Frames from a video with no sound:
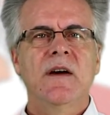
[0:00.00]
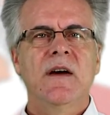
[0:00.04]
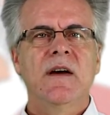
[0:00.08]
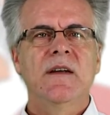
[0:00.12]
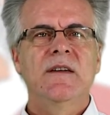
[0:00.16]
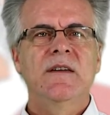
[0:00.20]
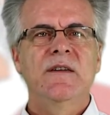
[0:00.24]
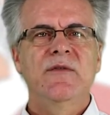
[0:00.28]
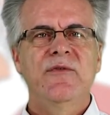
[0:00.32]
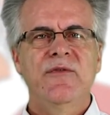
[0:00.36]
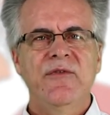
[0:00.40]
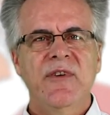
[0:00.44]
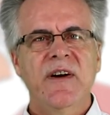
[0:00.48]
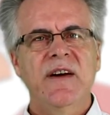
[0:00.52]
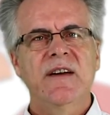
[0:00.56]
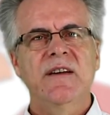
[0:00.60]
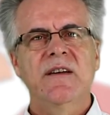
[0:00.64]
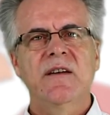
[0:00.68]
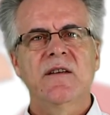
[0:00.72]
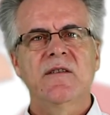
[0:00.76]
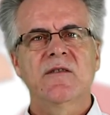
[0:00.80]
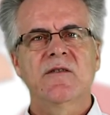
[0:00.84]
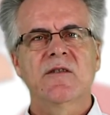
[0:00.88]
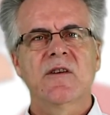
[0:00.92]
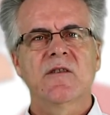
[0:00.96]
And
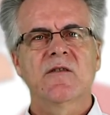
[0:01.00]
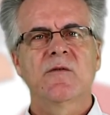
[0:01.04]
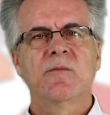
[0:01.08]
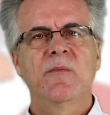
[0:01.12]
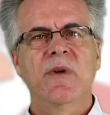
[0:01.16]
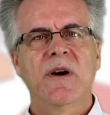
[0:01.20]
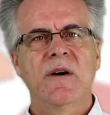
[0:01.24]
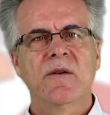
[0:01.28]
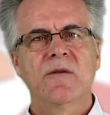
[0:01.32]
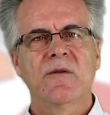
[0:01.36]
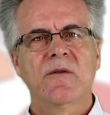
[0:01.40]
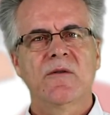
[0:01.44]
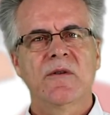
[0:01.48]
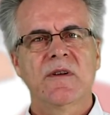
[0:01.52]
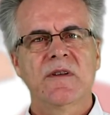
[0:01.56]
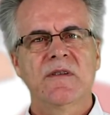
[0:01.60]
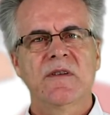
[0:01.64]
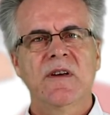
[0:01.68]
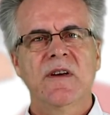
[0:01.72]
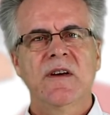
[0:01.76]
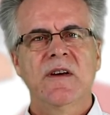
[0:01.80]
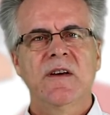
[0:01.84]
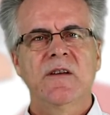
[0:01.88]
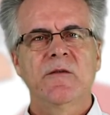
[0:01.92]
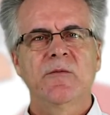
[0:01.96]
defining such boundaries
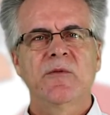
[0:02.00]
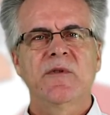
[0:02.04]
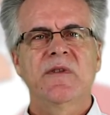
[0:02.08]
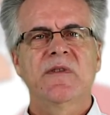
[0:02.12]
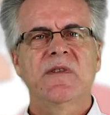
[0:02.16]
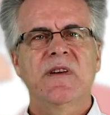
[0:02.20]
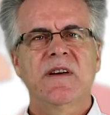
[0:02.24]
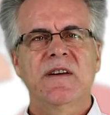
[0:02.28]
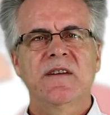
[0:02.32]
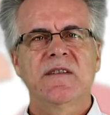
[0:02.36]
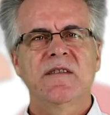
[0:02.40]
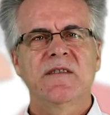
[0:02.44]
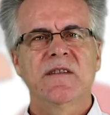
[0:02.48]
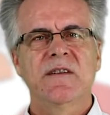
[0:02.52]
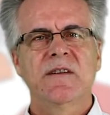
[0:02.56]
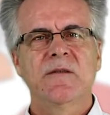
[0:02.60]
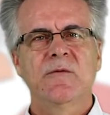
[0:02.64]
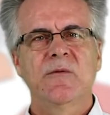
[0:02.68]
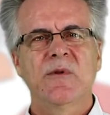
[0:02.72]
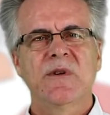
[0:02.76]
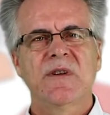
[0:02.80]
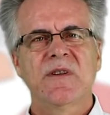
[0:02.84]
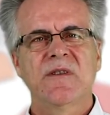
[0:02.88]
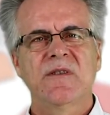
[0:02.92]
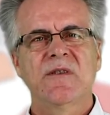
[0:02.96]
is precisely
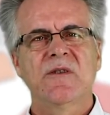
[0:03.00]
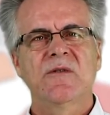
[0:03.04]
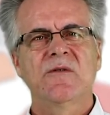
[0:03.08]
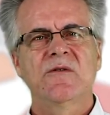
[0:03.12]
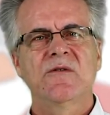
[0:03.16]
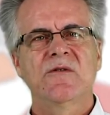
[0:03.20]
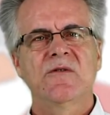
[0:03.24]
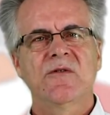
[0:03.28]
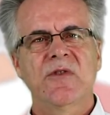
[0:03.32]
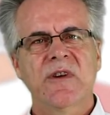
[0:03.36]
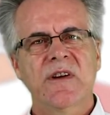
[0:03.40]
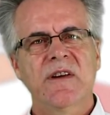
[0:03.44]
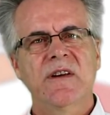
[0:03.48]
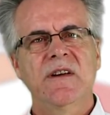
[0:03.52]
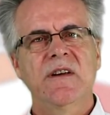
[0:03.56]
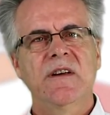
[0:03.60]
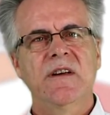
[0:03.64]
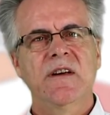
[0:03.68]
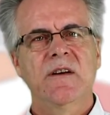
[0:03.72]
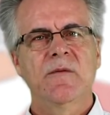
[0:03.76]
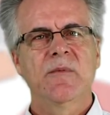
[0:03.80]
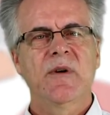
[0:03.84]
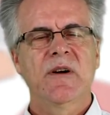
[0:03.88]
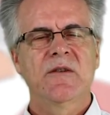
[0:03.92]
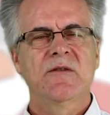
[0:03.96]
what is so tricky
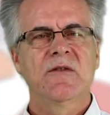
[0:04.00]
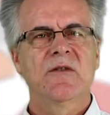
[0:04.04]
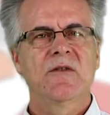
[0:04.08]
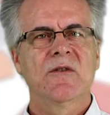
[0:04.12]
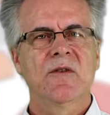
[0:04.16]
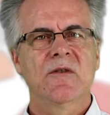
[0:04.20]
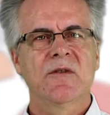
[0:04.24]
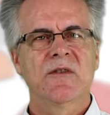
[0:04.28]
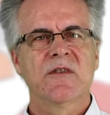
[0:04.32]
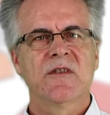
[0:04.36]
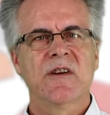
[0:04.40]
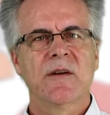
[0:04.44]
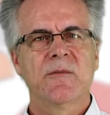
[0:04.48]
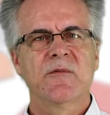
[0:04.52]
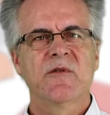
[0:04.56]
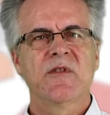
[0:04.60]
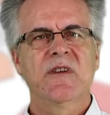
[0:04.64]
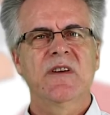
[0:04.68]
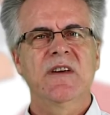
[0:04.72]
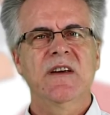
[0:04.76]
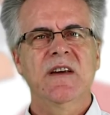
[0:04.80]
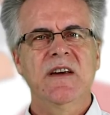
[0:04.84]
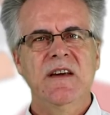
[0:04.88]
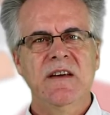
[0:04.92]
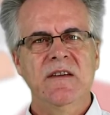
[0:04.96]
about the concepts
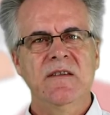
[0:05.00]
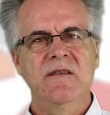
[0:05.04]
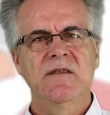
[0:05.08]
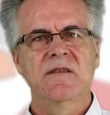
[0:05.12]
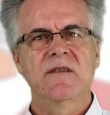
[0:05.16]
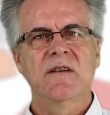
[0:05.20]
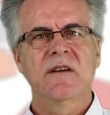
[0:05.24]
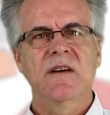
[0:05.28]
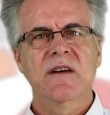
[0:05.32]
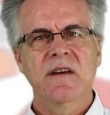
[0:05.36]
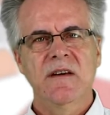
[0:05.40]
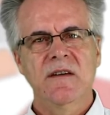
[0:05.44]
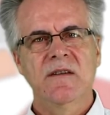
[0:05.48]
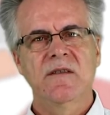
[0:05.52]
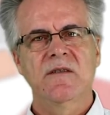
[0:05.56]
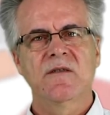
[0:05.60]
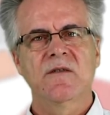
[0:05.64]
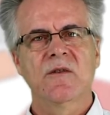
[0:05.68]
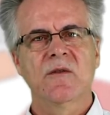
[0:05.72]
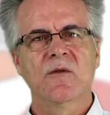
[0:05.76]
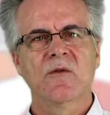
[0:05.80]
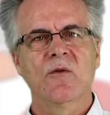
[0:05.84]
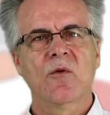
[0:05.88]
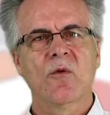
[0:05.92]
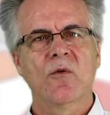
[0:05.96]
East,
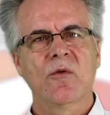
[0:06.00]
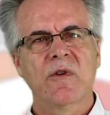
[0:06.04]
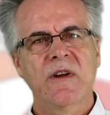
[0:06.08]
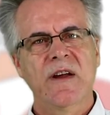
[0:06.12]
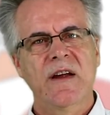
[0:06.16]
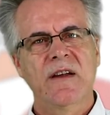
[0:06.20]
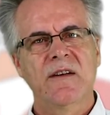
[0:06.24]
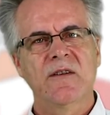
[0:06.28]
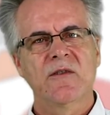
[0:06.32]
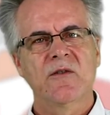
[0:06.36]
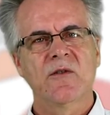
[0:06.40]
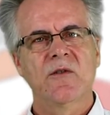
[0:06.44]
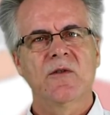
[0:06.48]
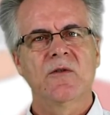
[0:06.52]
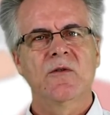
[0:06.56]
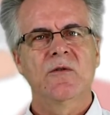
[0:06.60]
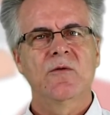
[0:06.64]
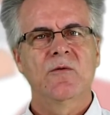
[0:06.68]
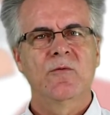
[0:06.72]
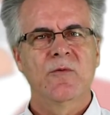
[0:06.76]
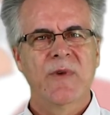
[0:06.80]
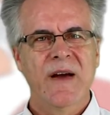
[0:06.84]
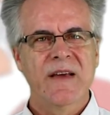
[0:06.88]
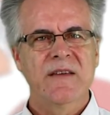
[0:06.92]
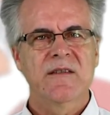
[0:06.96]
Eastern, Oriental,
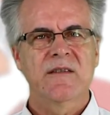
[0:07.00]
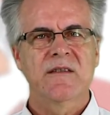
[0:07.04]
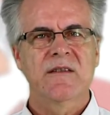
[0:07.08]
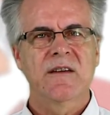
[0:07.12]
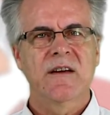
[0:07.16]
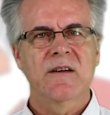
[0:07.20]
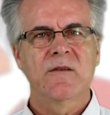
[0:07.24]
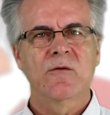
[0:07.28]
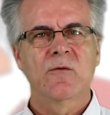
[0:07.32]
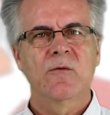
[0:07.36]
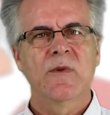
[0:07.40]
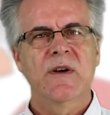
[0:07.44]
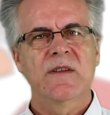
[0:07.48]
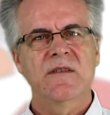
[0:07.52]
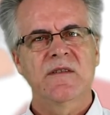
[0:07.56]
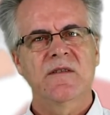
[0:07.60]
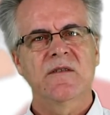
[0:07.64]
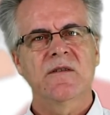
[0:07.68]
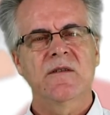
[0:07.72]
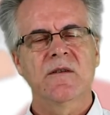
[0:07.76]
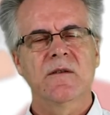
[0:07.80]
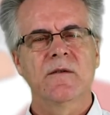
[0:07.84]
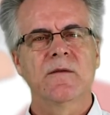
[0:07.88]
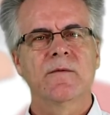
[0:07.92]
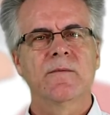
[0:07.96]
West and
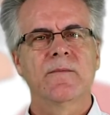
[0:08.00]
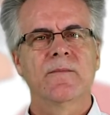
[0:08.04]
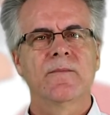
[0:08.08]
Western.